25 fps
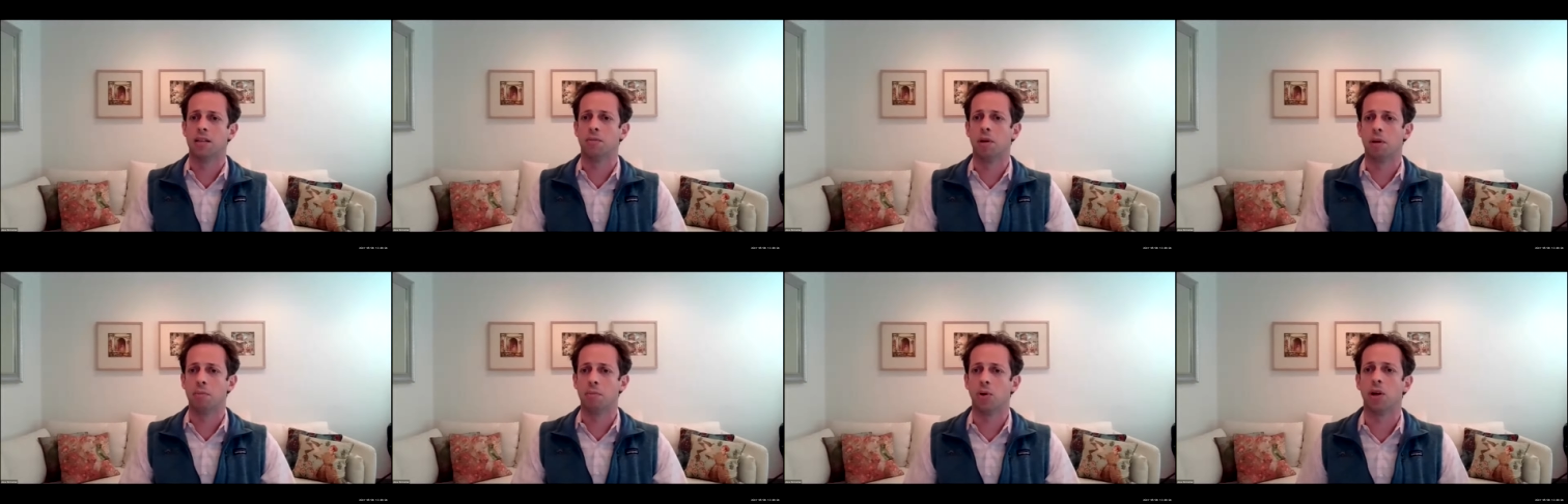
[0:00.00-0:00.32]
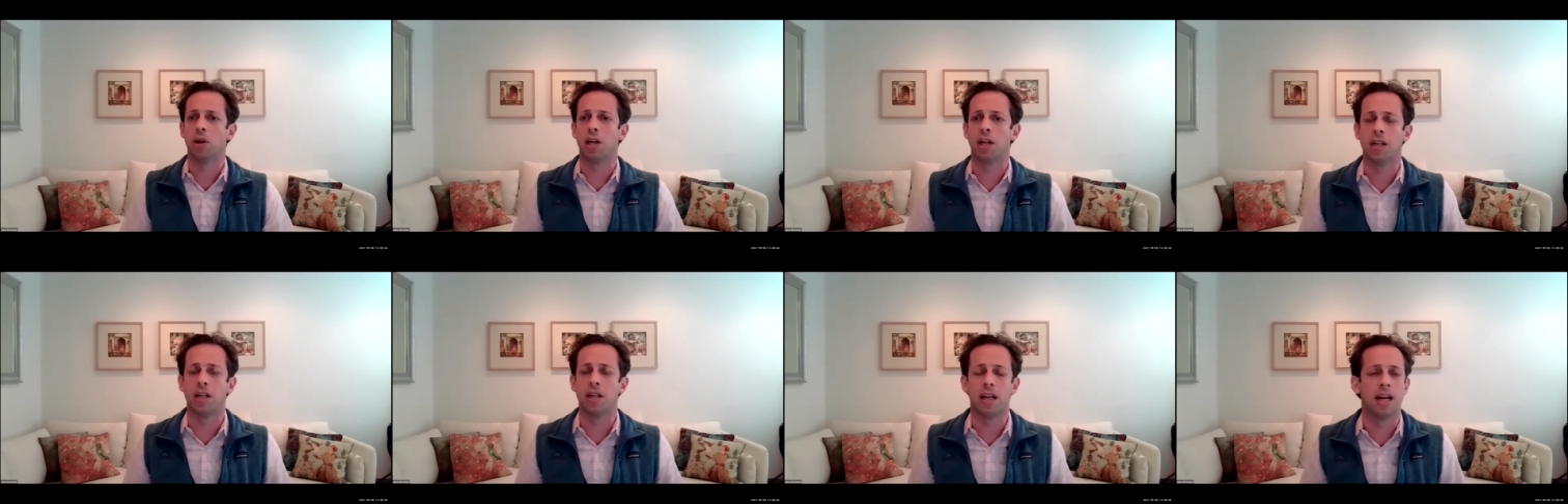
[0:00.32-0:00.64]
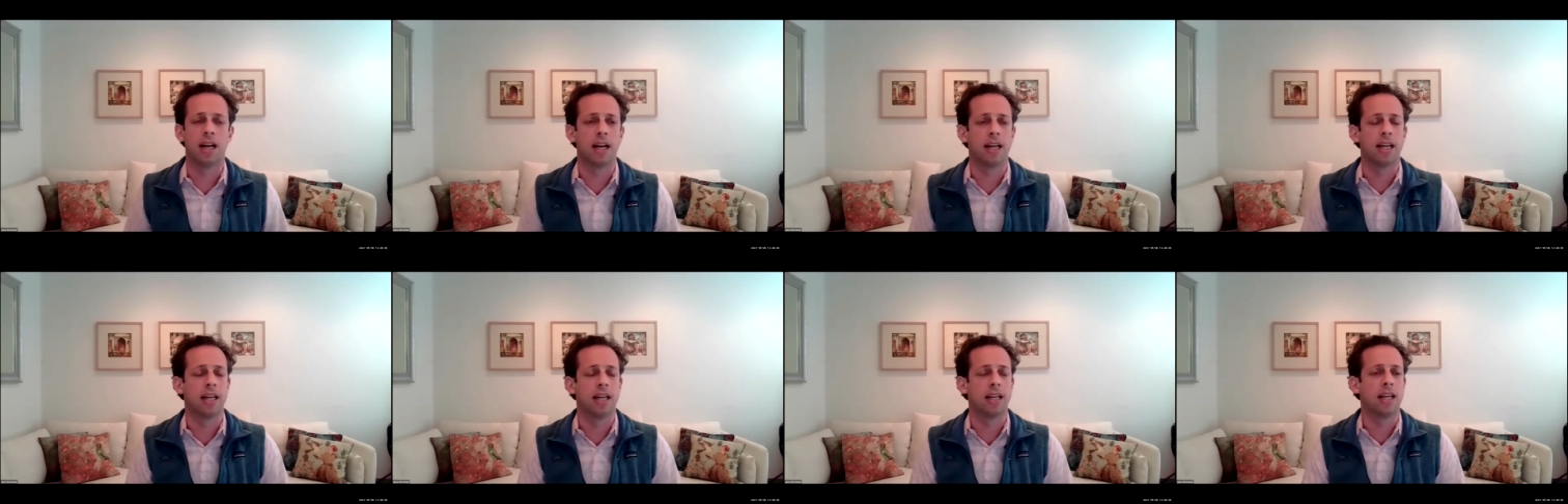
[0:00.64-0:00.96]
be put
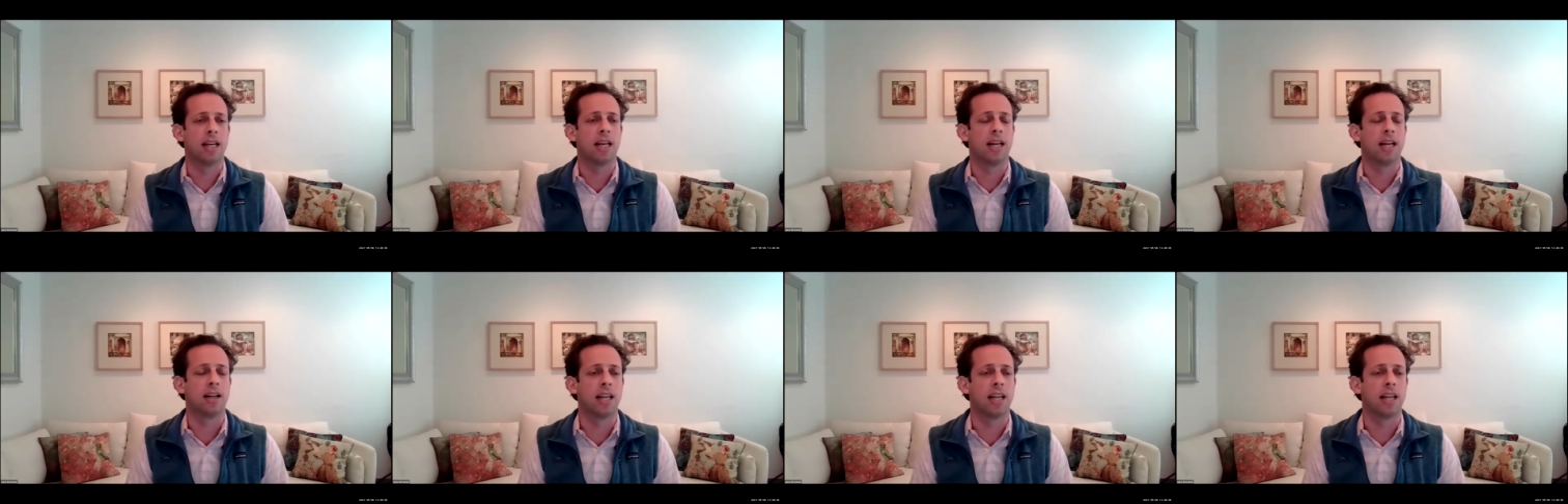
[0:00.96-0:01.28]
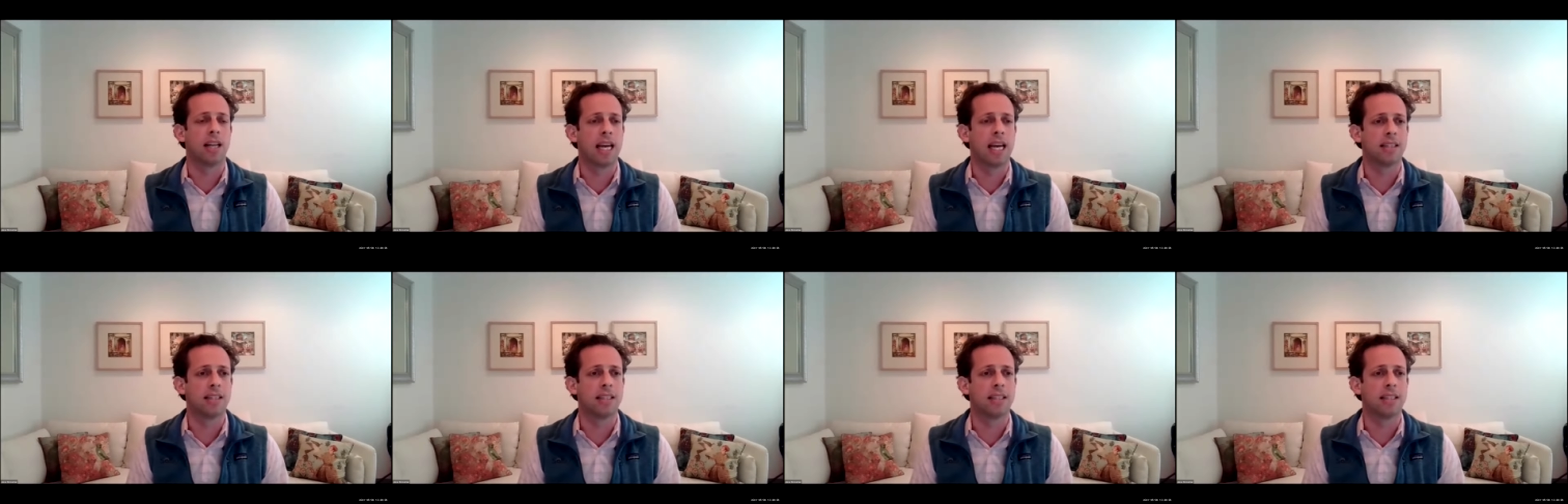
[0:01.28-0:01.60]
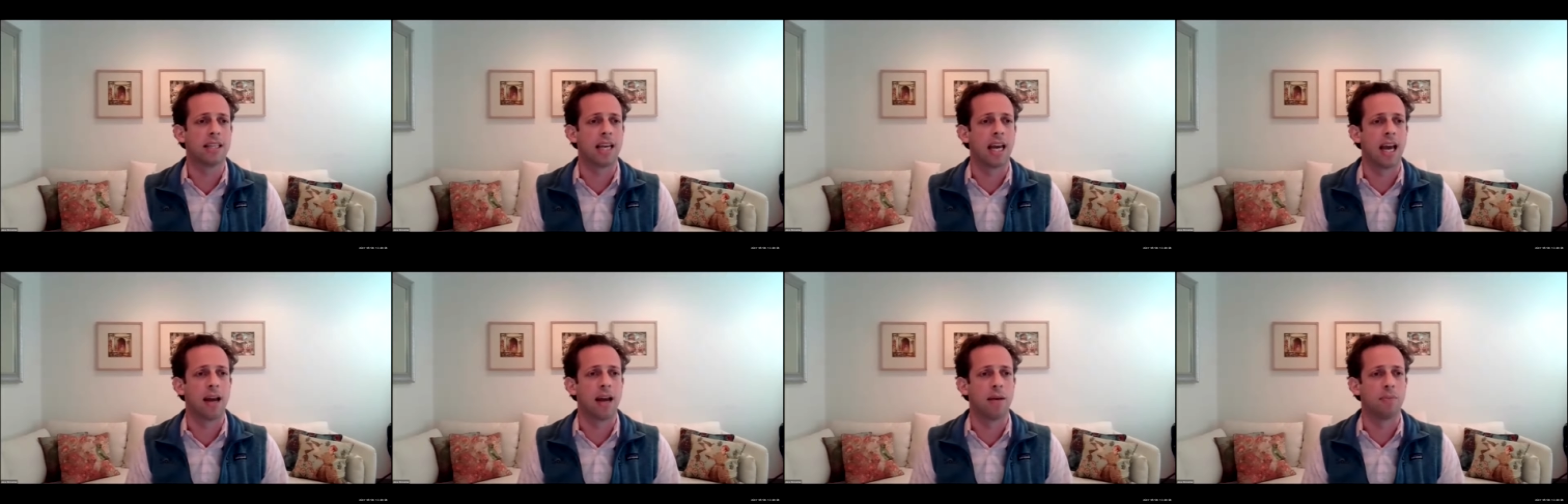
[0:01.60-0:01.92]
in a
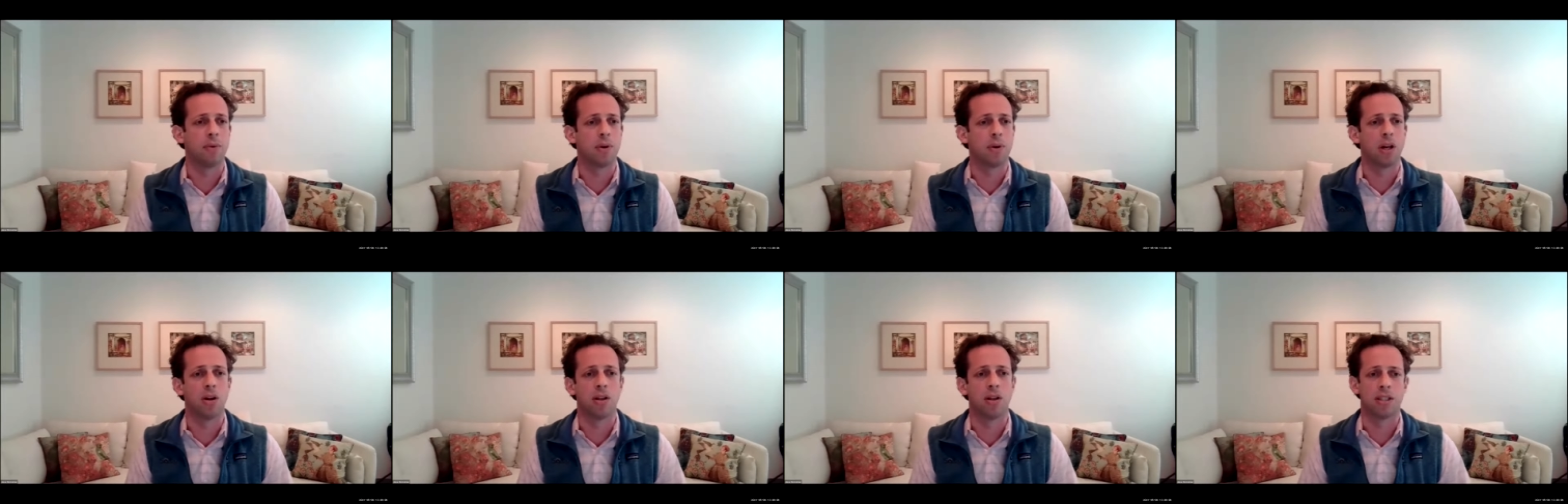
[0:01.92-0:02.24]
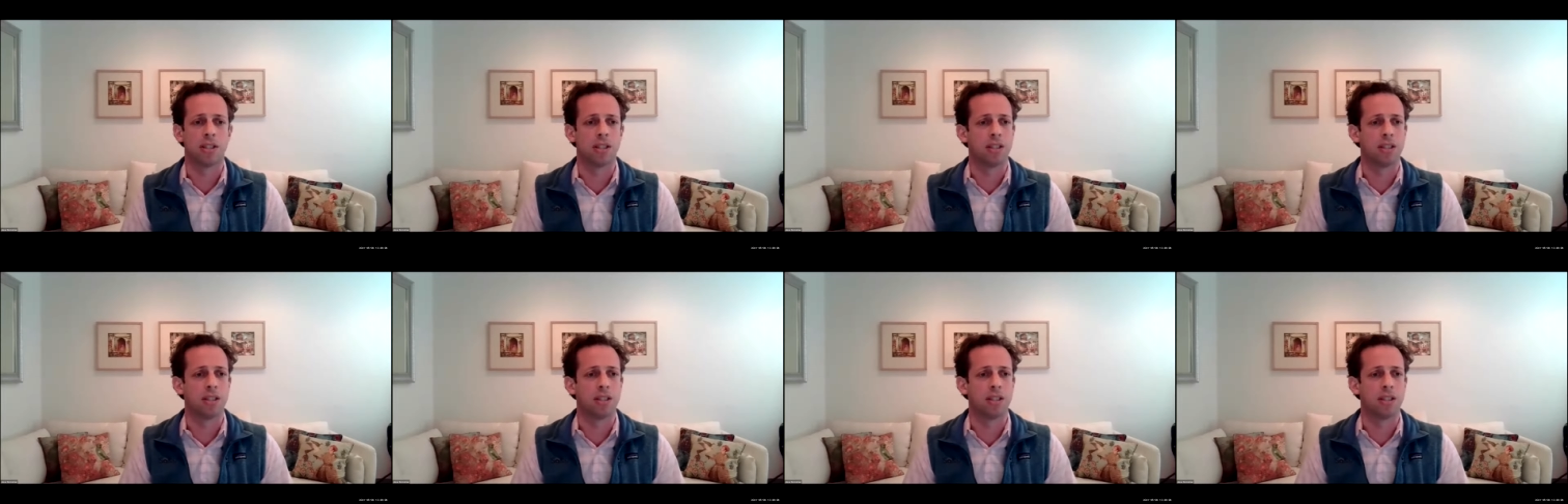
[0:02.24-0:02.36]
landscape.